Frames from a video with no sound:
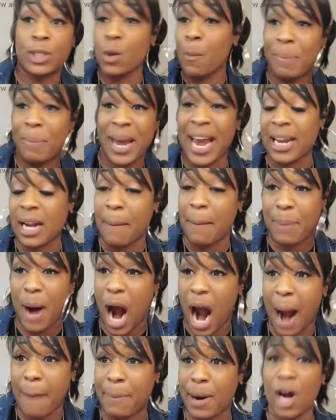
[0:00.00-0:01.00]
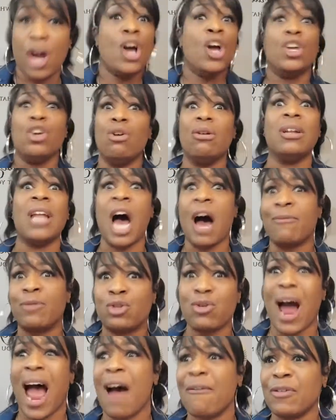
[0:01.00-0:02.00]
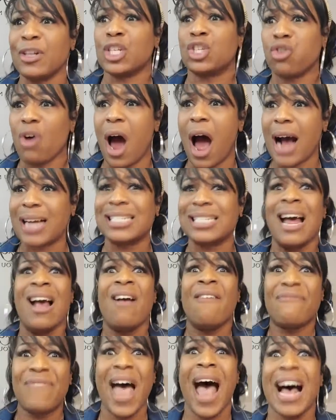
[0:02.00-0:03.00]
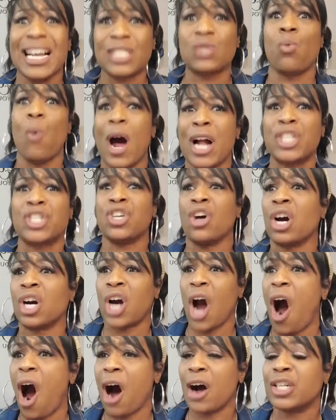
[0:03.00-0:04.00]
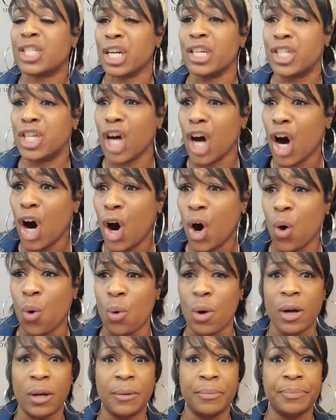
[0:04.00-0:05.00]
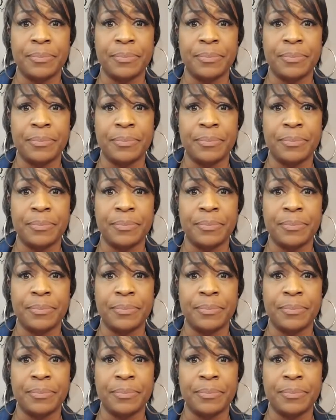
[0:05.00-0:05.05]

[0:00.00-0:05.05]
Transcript: being a barber. You love driving trucks. That's what you're called to do.